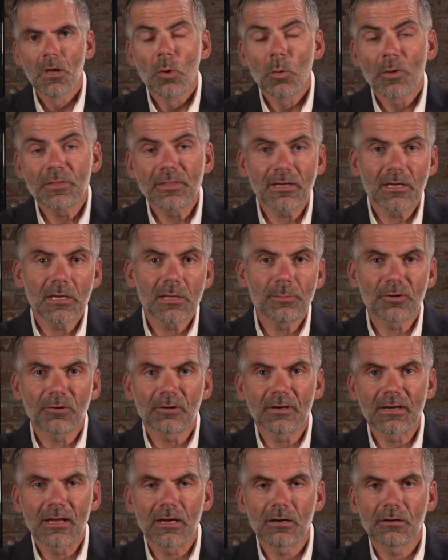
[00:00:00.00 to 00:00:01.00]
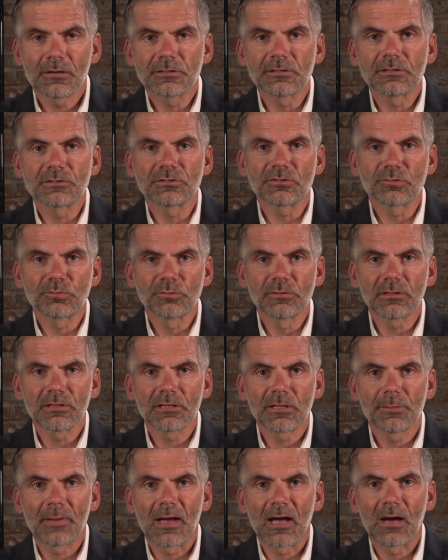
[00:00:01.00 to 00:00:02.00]
Well, I think immigrant heritage is
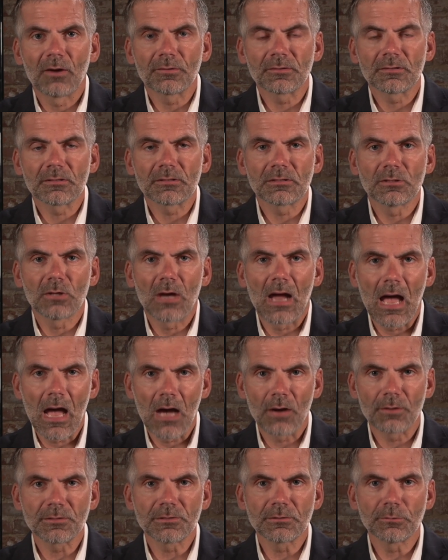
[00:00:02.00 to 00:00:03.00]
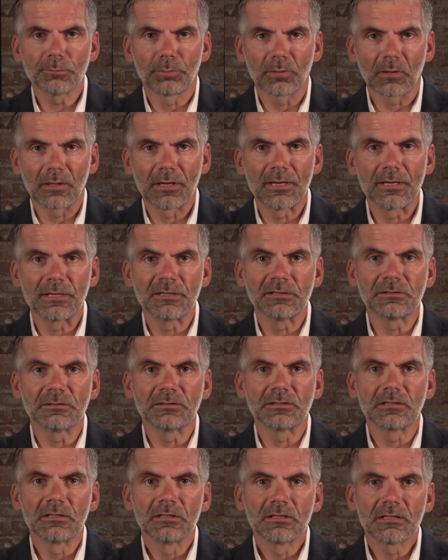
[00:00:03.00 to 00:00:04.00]
really about, you know, how do you
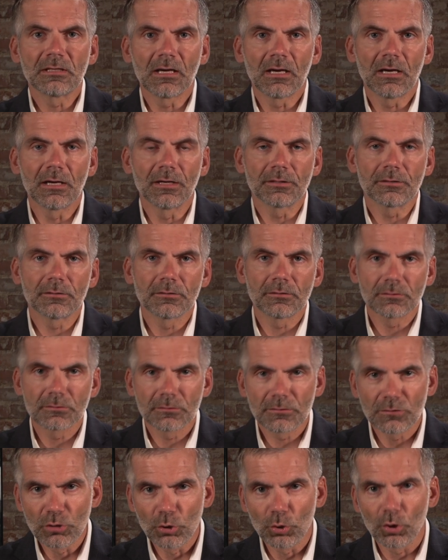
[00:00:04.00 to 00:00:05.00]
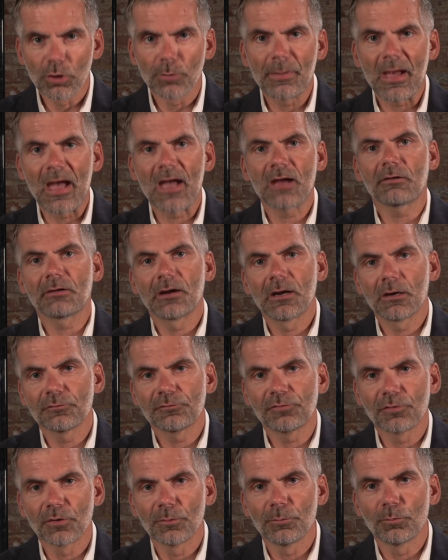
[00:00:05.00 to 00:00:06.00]
blend your background
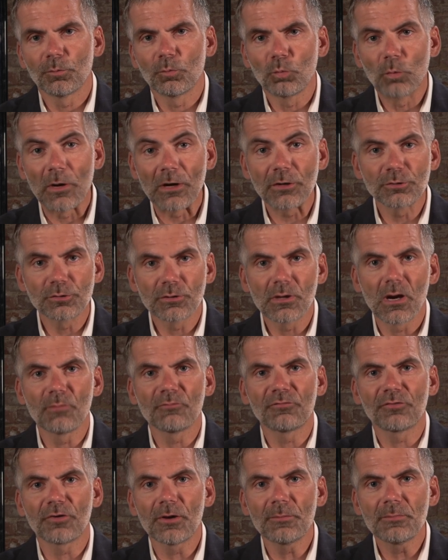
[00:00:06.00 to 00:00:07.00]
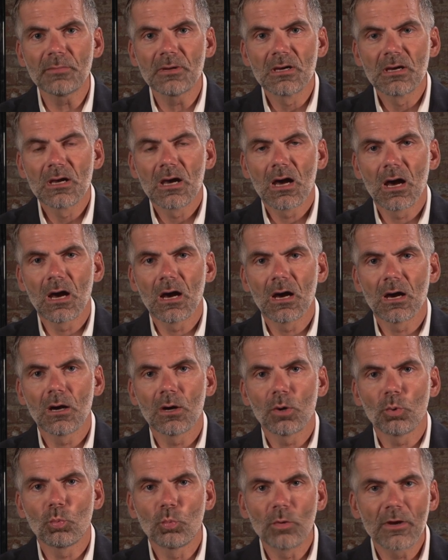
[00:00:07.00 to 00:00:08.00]
from where you come from
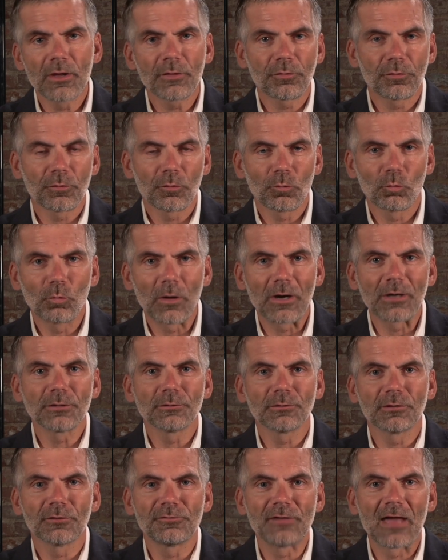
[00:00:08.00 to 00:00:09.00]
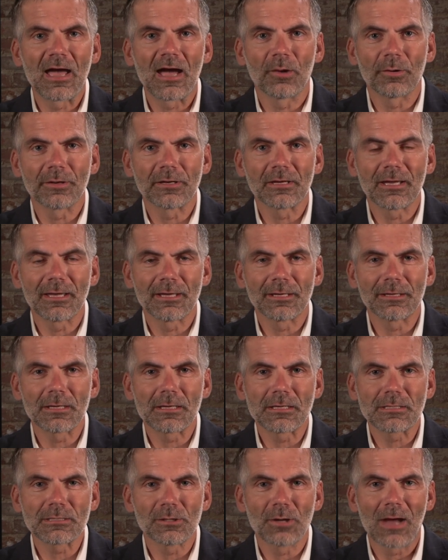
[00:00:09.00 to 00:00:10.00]
with where you live now? And
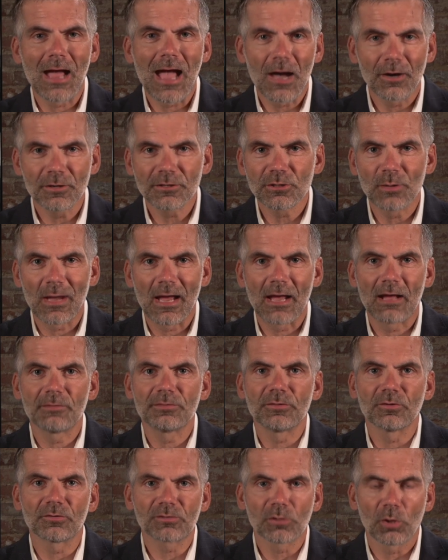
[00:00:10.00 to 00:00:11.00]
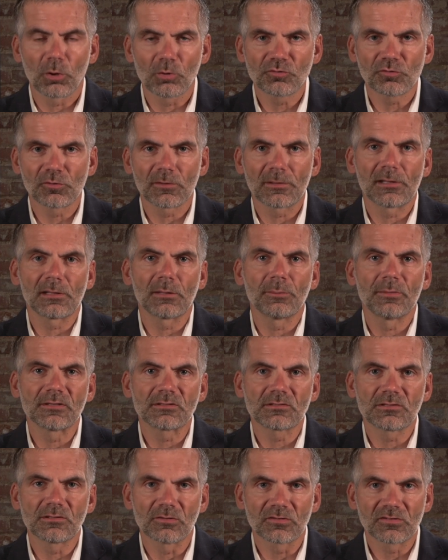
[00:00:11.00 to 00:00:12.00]
you know, how do you add those cultural
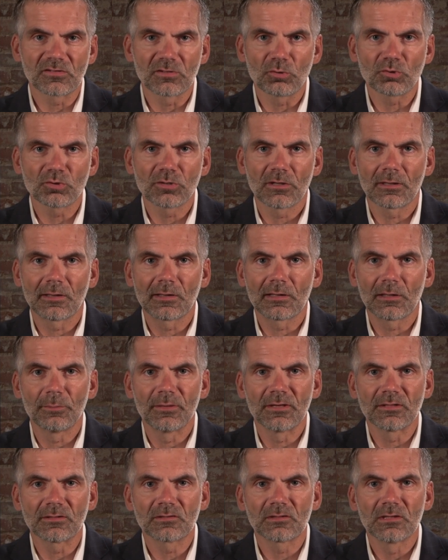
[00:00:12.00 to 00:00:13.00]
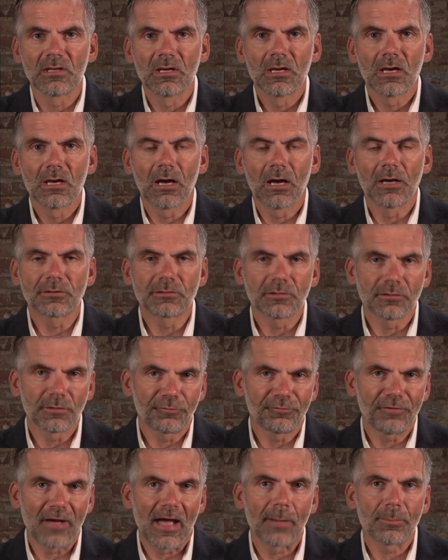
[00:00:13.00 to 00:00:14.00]
elements, those social elements to the
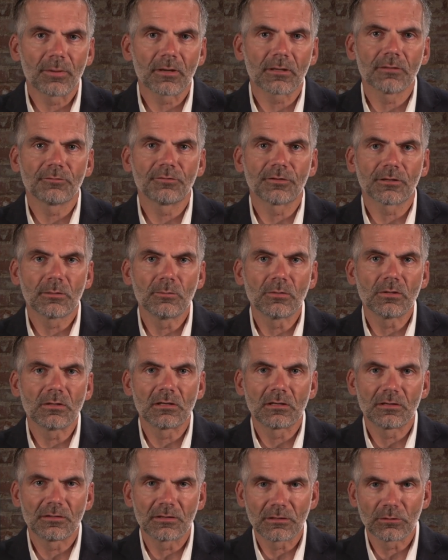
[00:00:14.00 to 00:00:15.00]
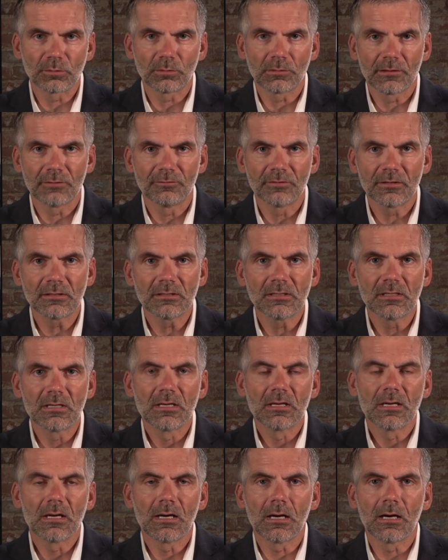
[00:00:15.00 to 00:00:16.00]
fabric of the community that you live in
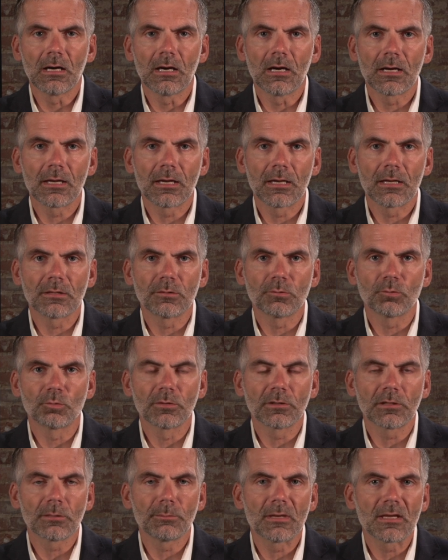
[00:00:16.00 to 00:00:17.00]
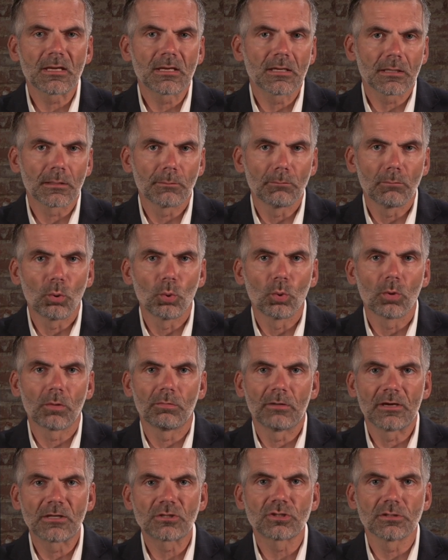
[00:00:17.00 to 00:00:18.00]
and really make it a more
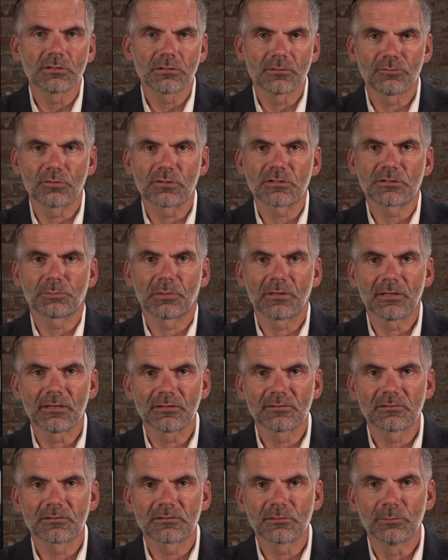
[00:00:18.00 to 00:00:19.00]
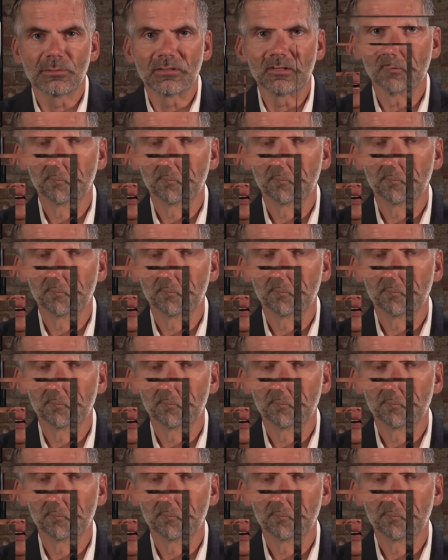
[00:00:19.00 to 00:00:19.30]
rich and diverse place to be?